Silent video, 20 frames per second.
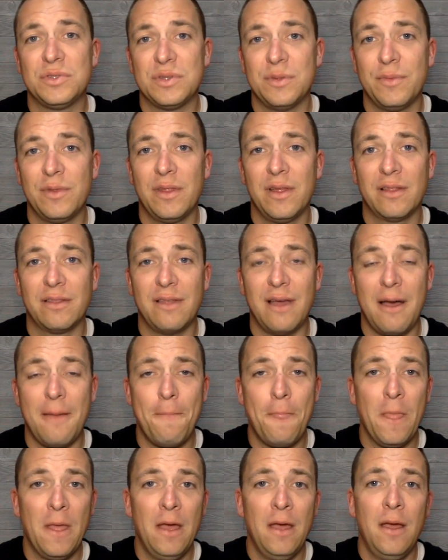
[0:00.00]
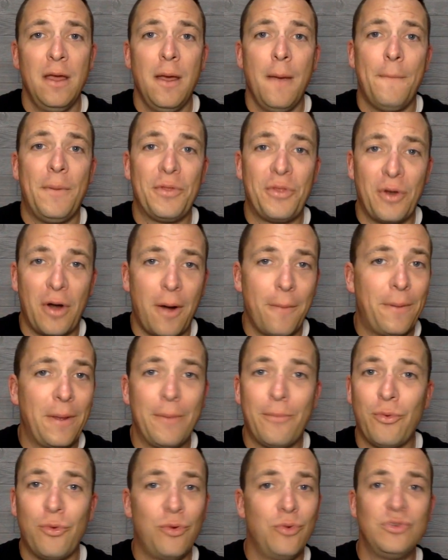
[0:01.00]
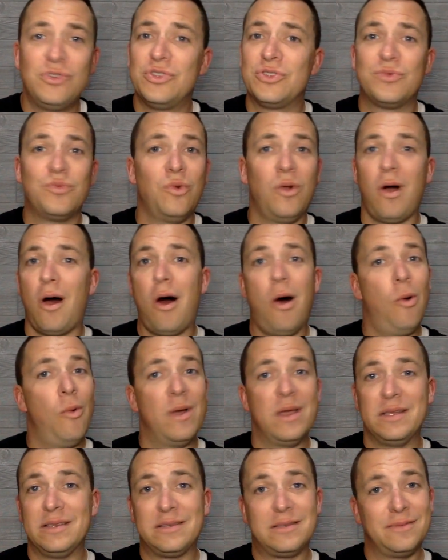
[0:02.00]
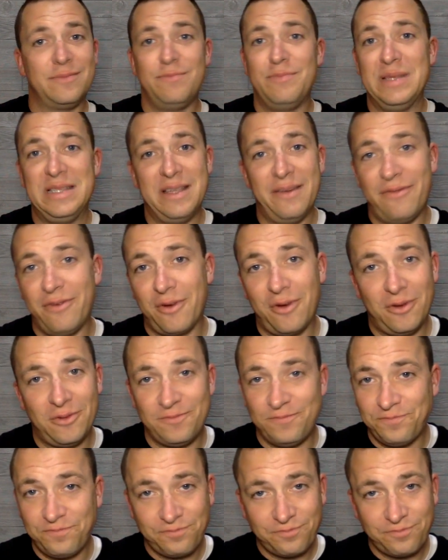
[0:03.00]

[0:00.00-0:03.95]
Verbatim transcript: something like that. But there are people who just will always be difficult.